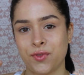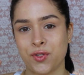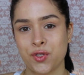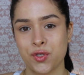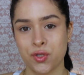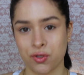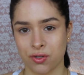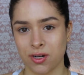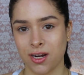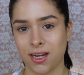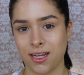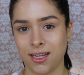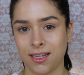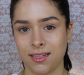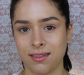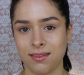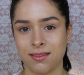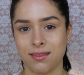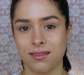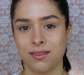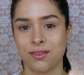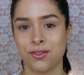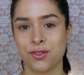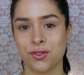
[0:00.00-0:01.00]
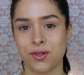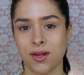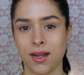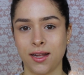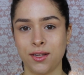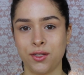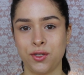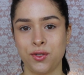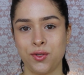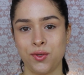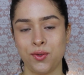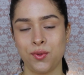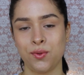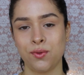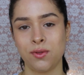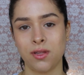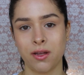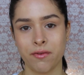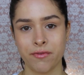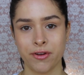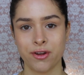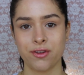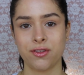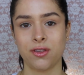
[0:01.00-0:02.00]
try it. Try to
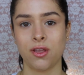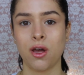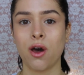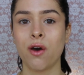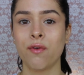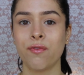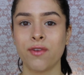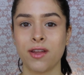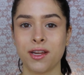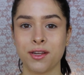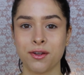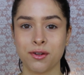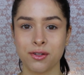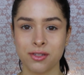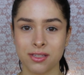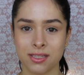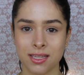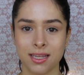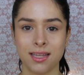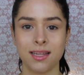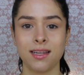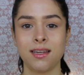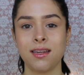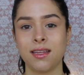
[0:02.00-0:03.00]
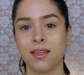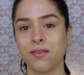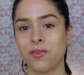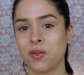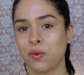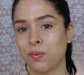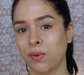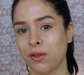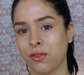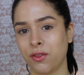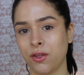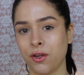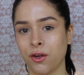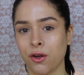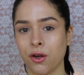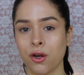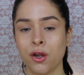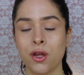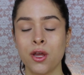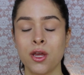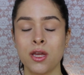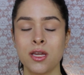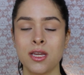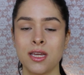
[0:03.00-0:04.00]
love yourself in your skin, even with your
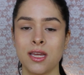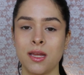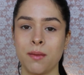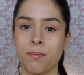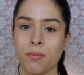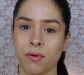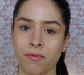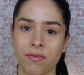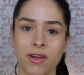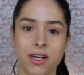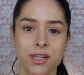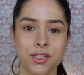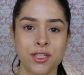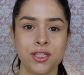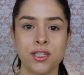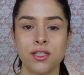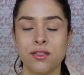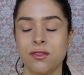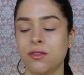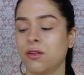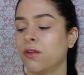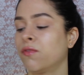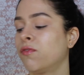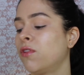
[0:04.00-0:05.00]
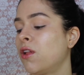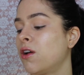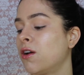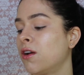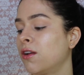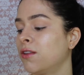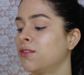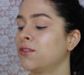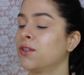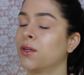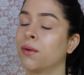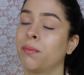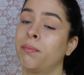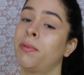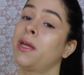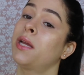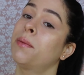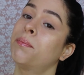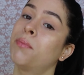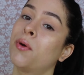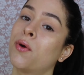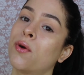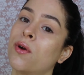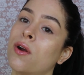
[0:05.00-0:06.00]
imperfections, your flaws, your
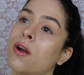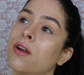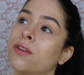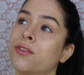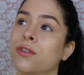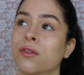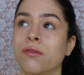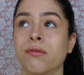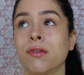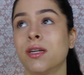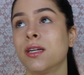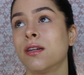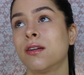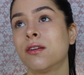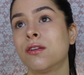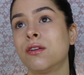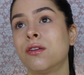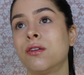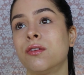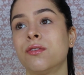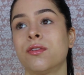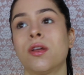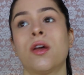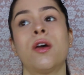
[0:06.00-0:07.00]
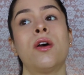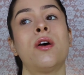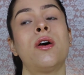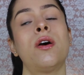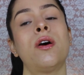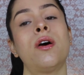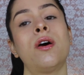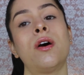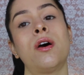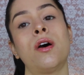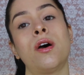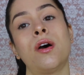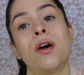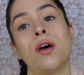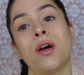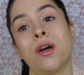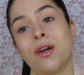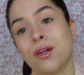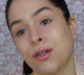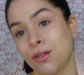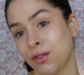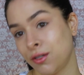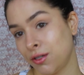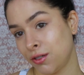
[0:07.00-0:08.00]
big pores, your wrinkles,
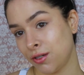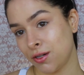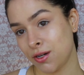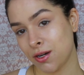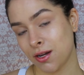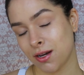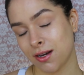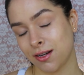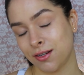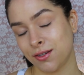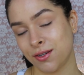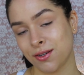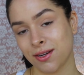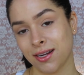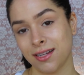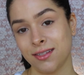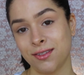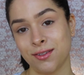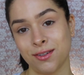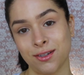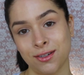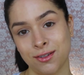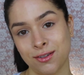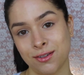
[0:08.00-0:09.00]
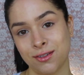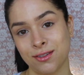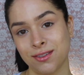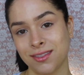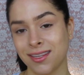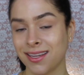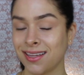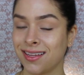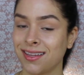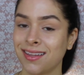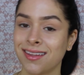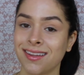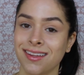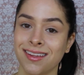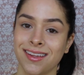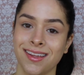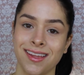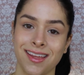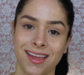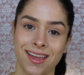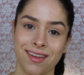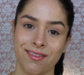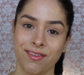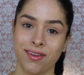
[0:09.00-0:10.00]
under eye circles,
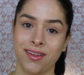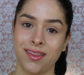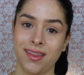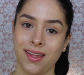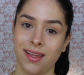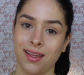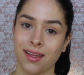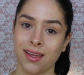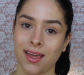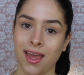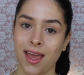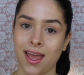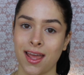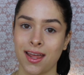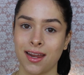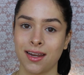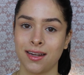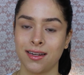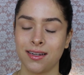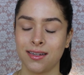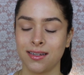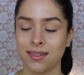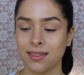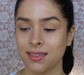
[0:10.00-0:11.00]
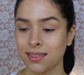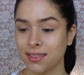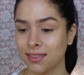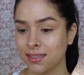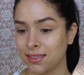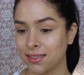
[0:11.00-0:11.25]
everything. And